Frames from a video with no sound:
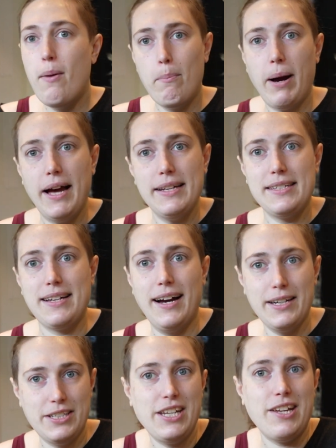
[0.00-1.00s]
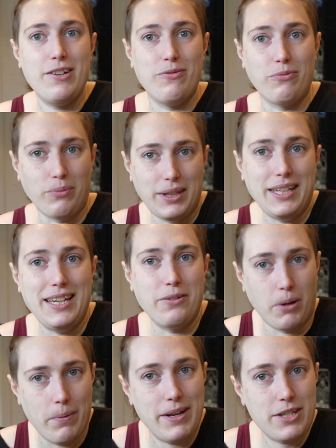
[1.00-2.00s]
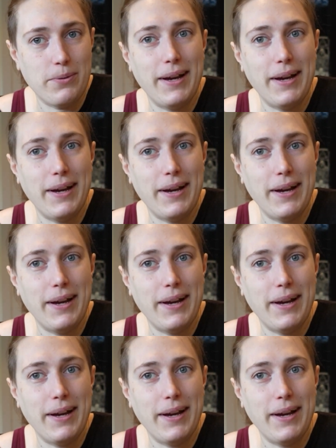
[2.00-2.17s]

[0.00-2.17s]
but I did really grow into